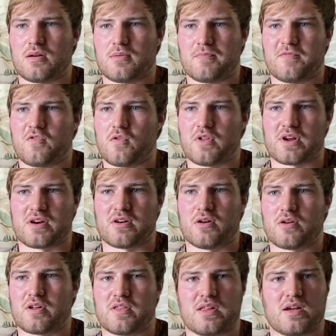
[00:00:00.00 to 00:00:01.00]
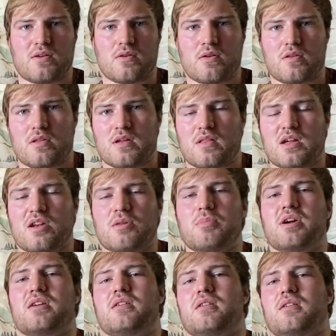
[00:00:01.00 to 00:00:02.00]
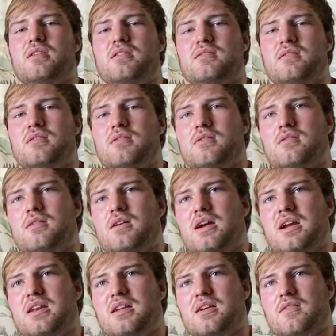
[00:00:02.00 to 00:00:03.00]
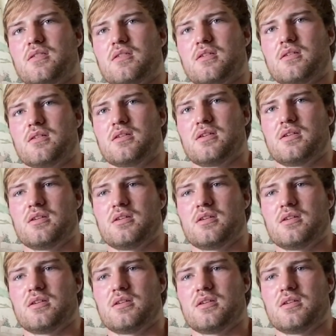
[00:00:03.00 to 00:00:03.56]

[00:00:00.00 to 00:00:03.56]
fully grown, and now a lot of bear are hiding in the